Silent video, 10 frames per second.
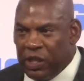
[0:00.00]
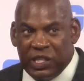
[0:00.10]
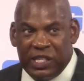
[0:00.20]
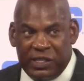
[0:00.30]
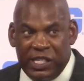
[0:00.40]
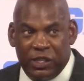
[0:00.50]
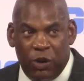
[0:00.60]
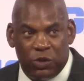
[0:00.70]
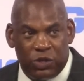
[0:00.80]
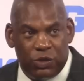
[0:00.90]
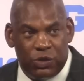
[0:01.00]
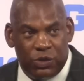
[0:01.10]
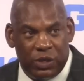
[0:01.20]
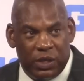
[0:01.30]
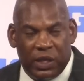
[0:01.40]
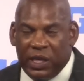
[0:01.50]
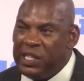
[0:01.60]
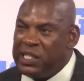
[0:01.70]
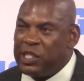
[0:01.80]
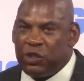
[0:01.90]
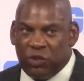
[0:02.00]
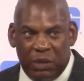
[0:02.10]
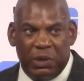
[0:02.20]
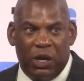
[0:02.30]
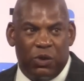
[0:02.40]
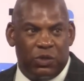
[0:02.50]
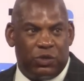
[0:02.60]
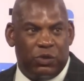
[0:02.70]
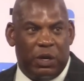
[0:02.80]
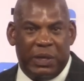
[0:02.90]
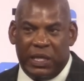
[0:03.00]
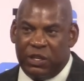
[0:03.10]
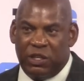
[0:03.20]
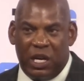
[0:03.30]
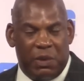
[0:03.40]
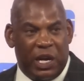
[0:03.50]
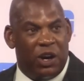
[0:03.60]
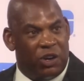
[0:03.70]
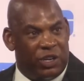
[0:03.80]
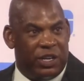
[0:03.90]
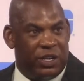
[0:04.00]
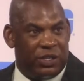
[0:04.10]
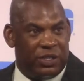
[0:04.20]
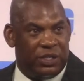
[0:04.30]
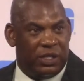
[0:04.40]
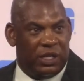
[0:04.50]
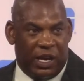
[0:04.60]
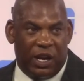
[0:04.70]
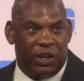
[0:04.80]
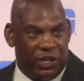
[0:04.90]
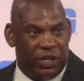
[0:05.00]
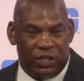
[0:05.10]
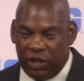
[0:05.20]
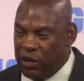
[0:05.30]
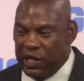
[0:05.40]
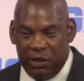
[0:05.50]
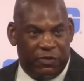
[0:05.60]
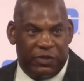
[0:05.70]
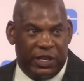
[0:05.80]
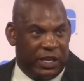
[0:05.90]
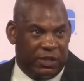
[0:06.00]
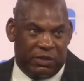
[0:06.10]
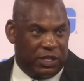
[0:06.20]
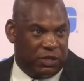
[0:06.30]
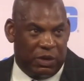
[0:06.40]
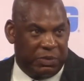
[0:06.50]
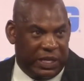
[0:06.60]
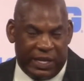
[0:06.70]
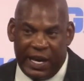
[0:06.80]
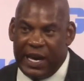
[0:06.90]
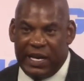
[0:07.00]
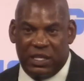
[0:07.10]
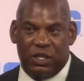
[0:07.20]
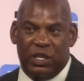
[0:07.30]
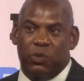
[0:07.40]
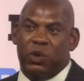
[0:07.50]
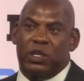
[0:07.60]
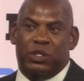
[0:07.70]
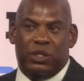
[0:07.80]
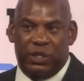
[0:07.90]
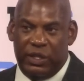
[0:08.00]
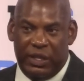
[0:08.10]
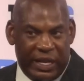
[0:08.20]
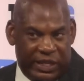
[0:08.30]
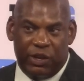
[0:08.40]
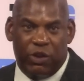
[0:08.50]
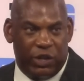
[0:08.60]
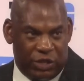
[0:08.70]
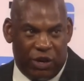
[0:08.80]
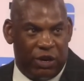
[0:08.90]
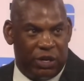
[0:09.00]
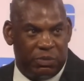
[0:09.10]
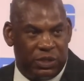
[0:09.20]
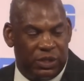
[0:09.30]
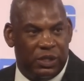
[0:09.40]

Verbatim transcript: see he's old school. He's extremely old school. I mean, like you talk about 100 years, 100 years ago, he would have fit in just, I mean, the guy has, he wears nothing on his arms,